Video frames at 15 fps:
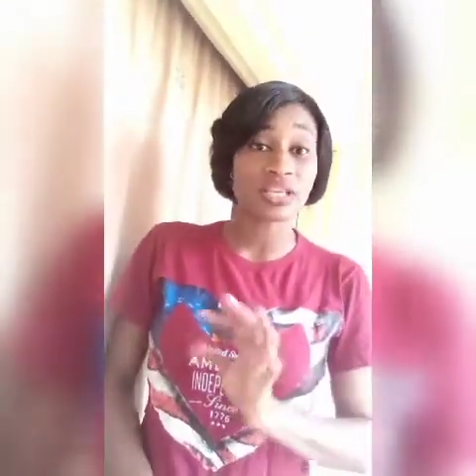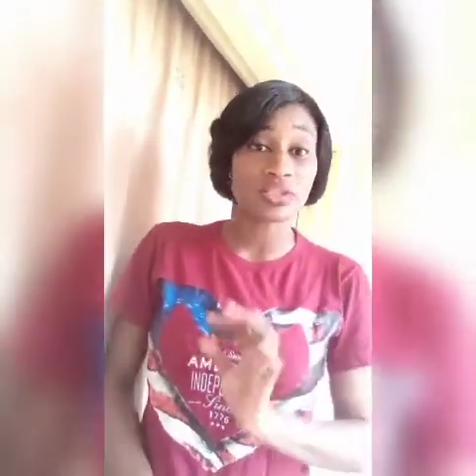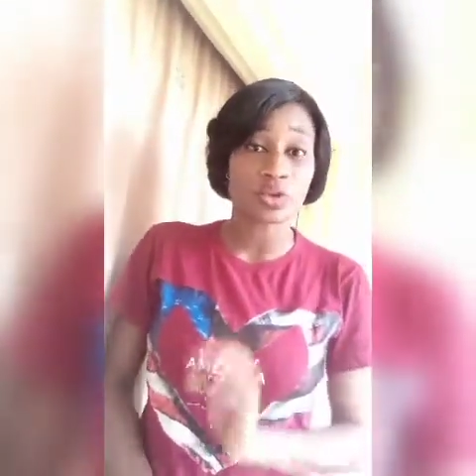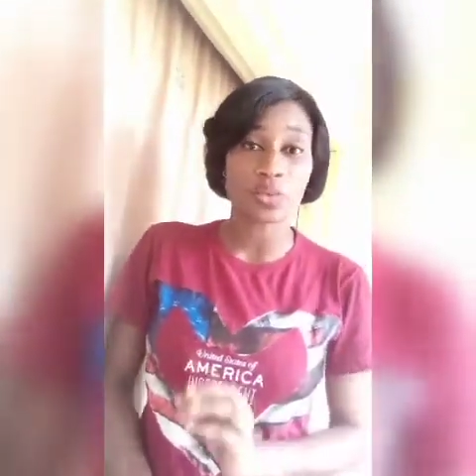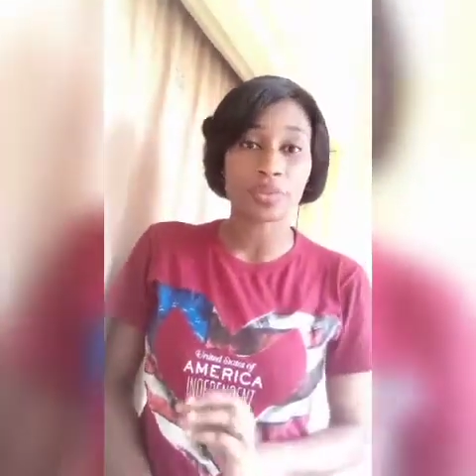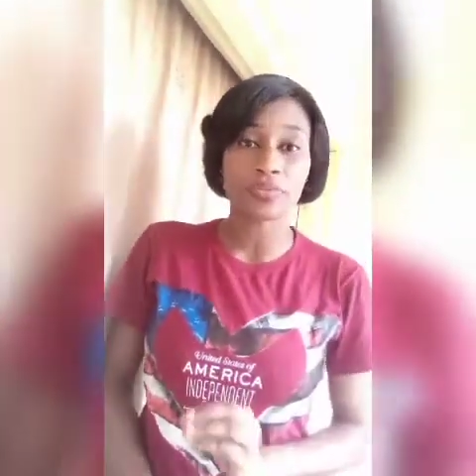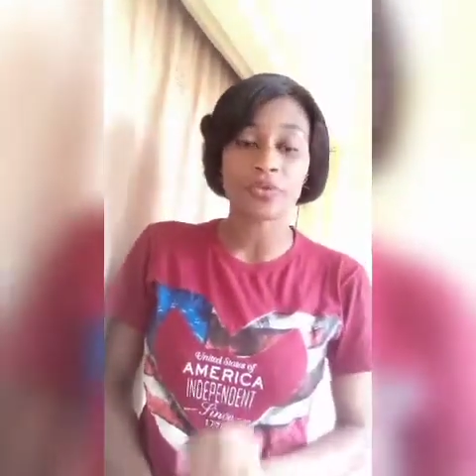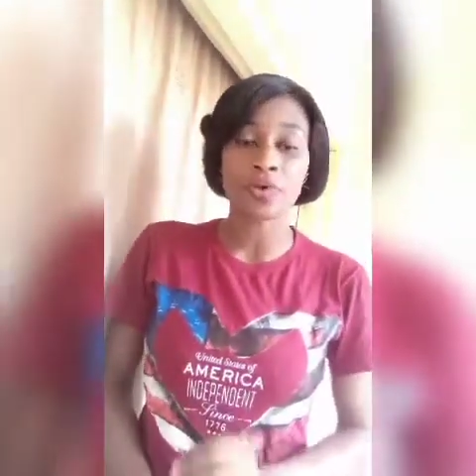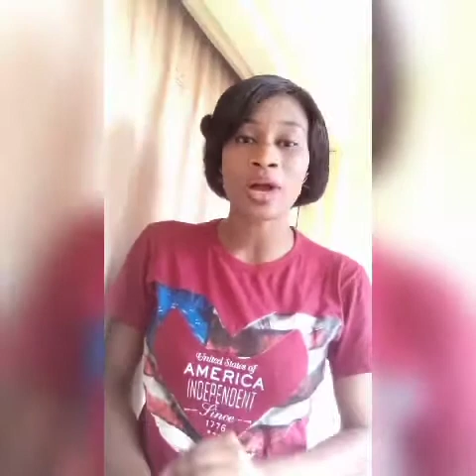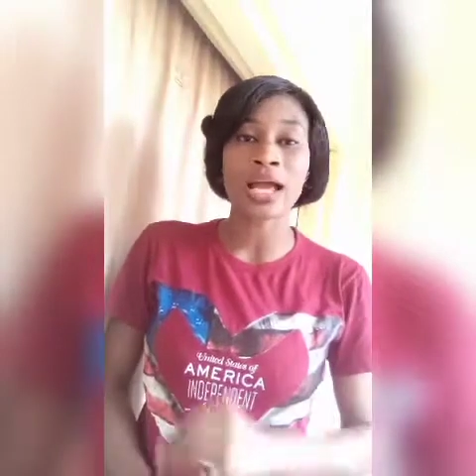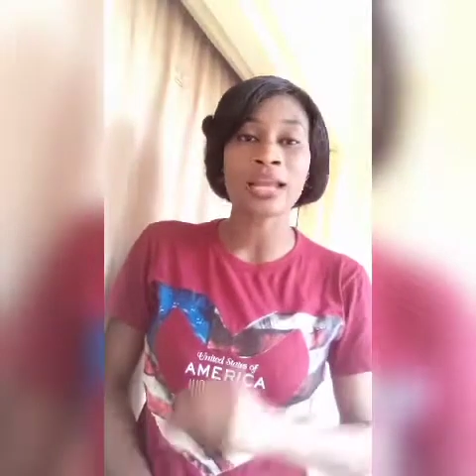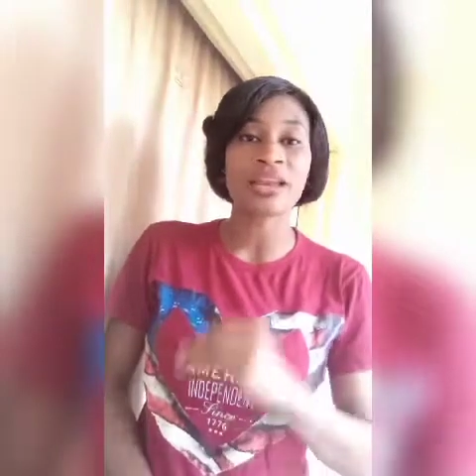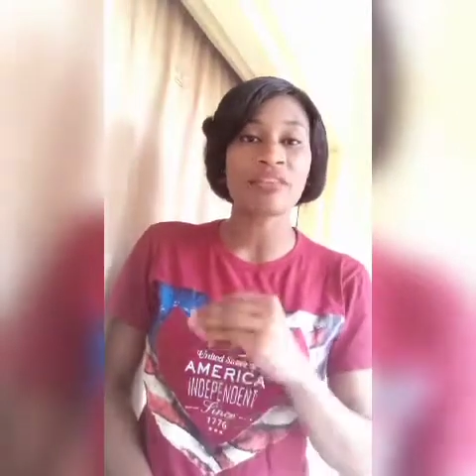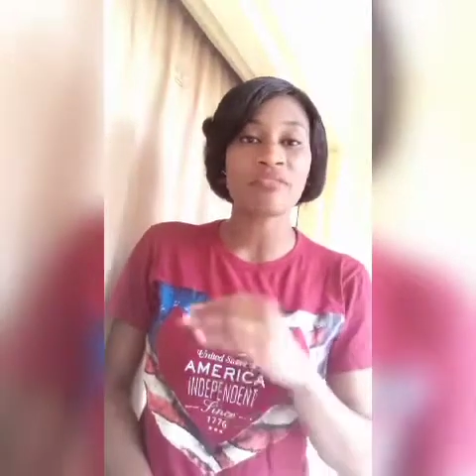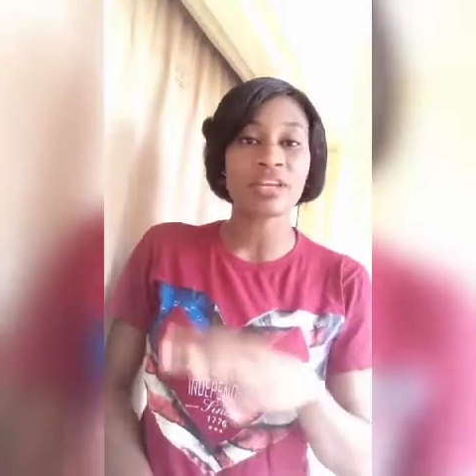things hoped for
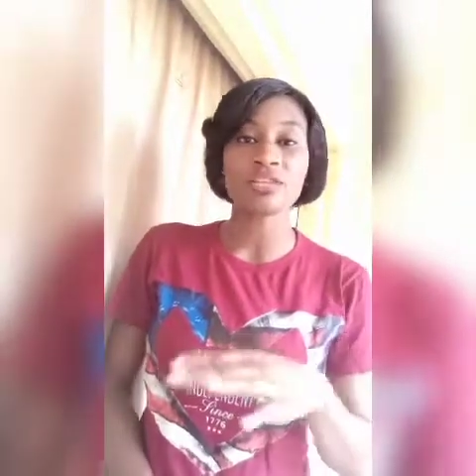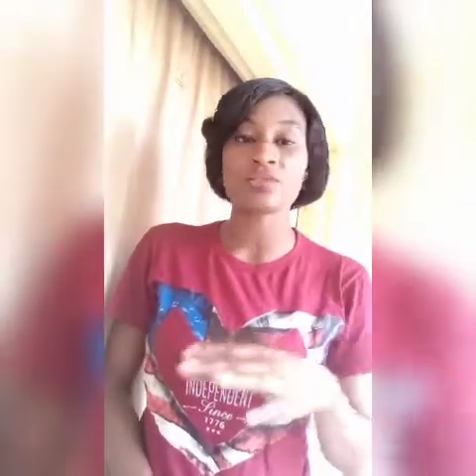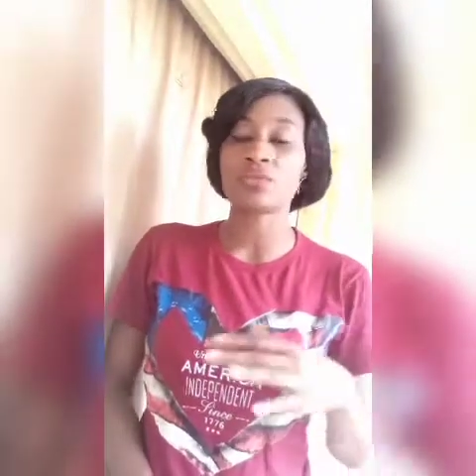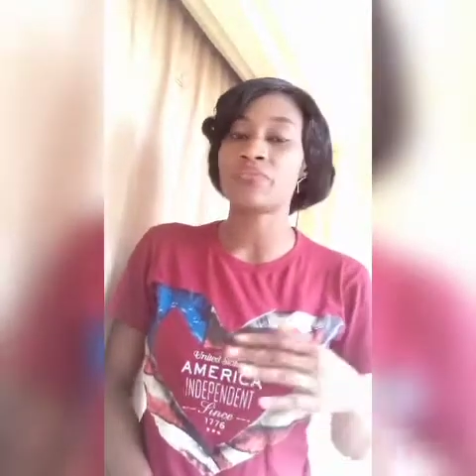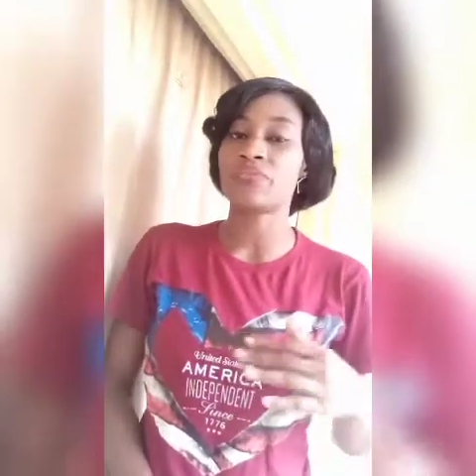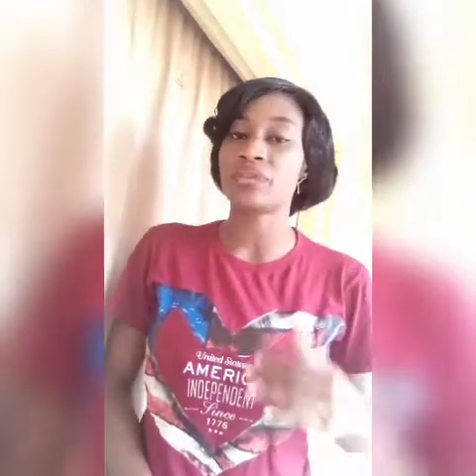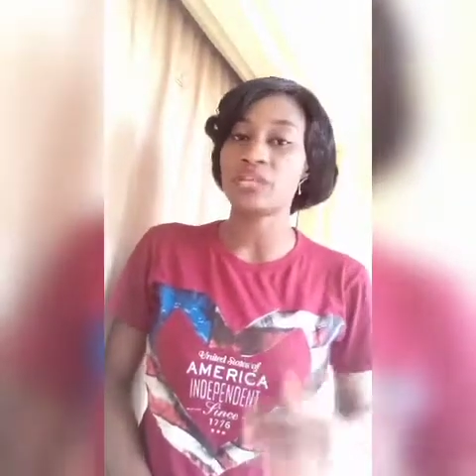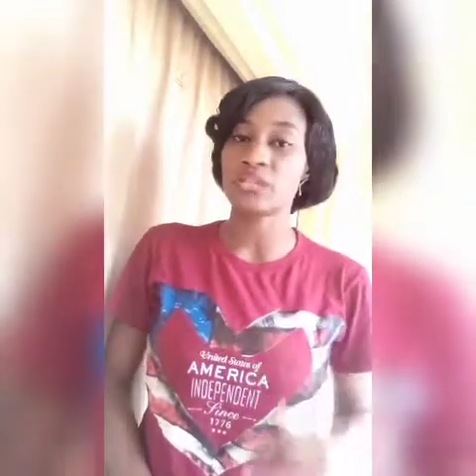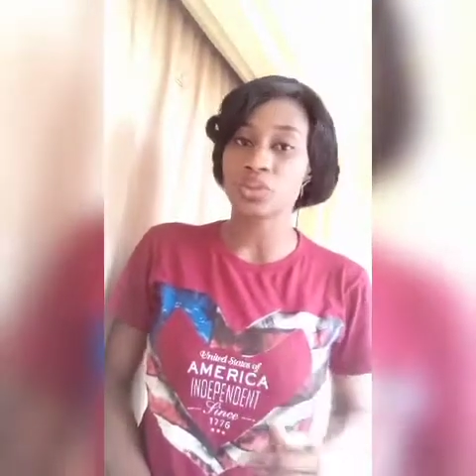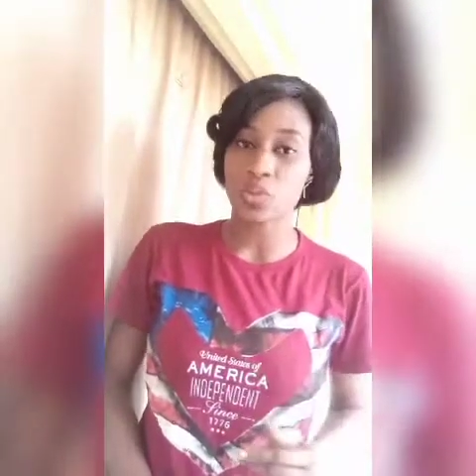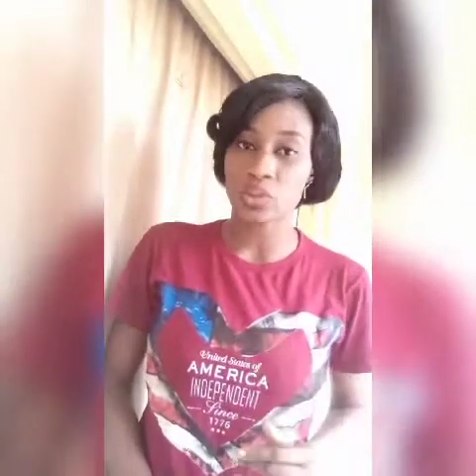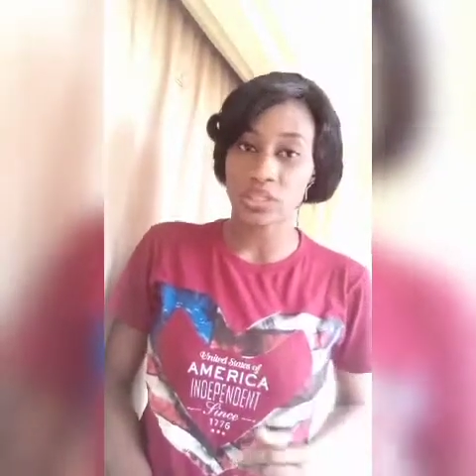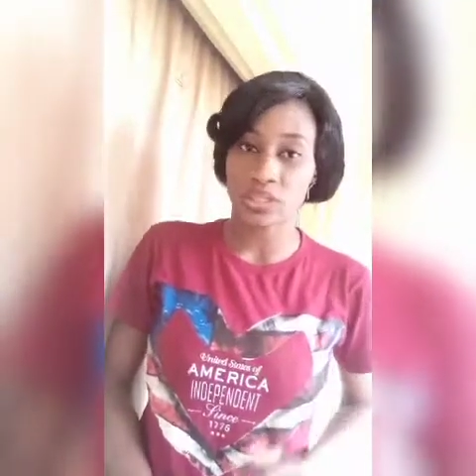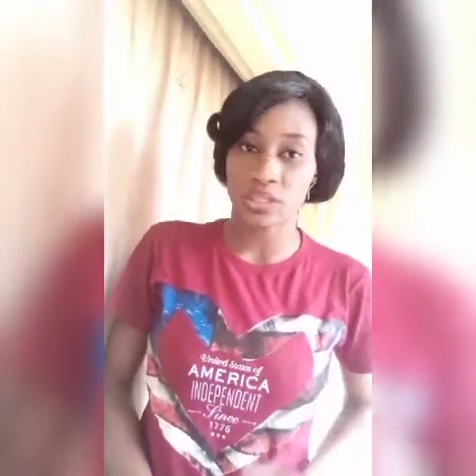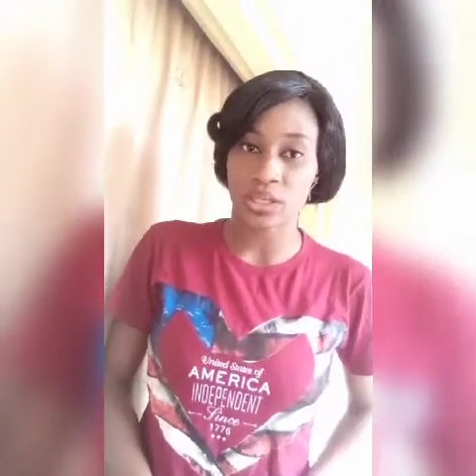and evidence of things
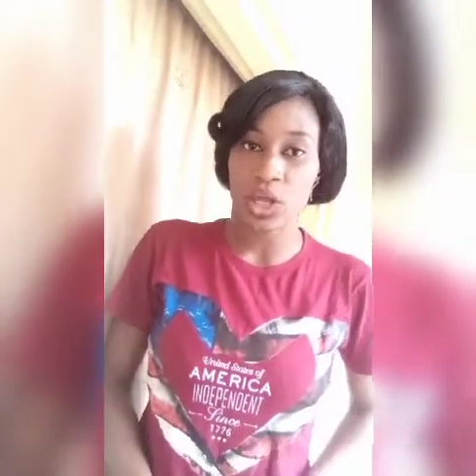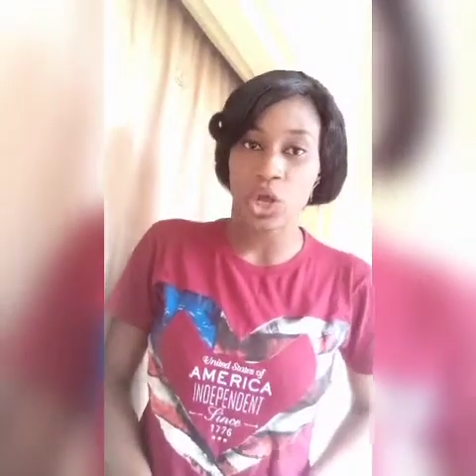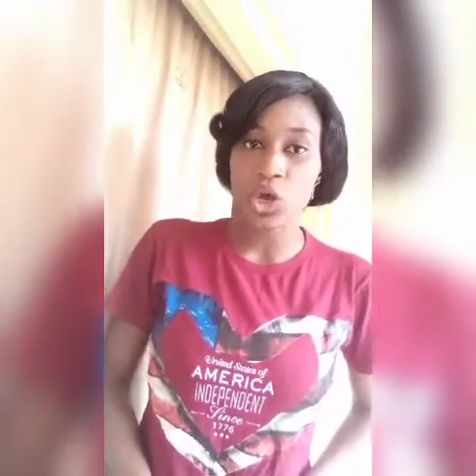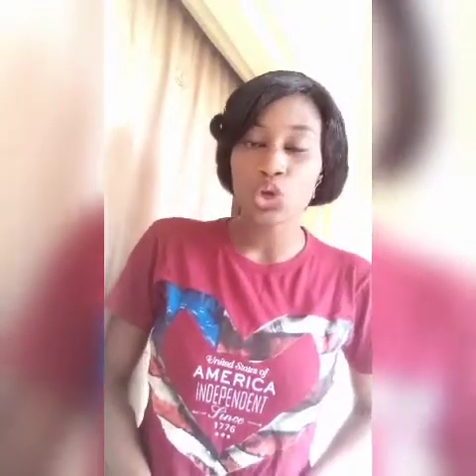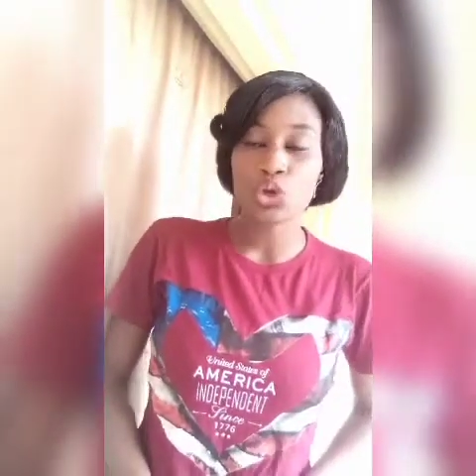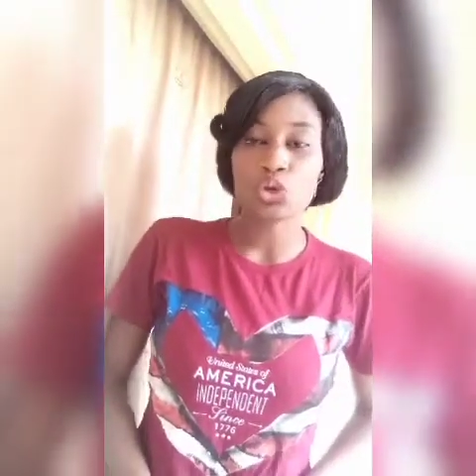not seen.